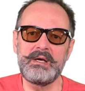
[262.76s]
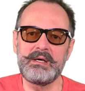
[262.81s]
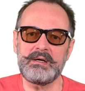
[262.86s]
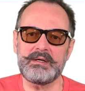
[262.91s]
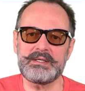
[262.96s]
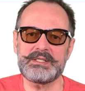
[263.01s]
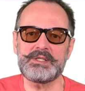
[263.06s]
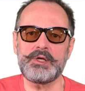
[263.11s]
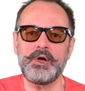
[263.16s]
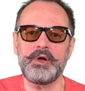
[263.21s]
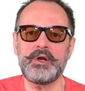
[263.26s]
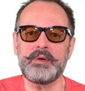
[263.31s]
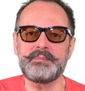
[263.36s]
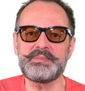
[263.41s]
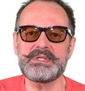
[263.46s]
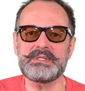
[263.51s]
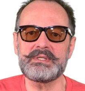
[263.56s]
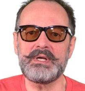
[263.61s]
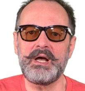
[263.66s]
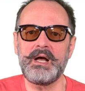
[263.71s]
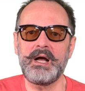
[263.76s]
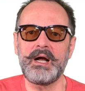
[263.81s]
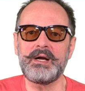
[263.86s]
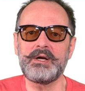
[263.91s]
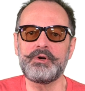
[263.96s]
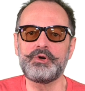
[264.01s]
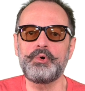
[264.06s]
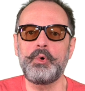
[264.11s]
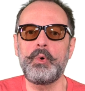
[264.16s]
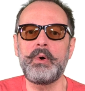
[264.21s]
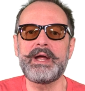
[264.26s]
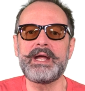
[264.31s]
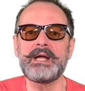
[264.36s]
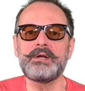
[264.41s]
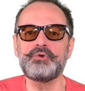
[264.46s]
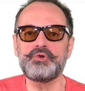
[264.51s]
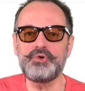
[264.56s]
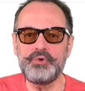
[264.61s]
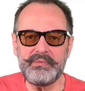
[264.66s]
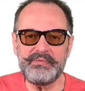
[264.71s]
are startups growing
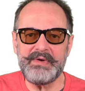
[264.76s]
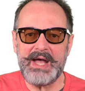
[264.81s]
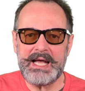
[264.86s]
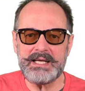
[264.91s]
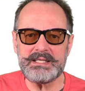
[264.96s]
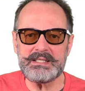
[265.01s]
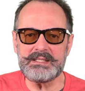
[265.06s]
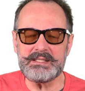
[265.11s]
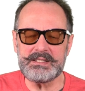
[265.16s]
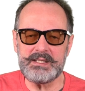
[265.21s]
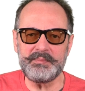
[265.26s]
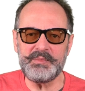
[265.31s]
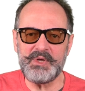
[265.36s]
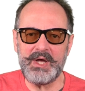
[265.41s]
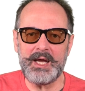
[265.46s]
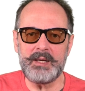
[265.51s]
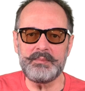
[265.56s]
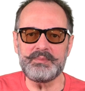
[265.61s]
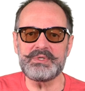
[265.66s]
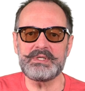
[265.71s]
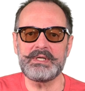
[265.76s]
too fast sometimes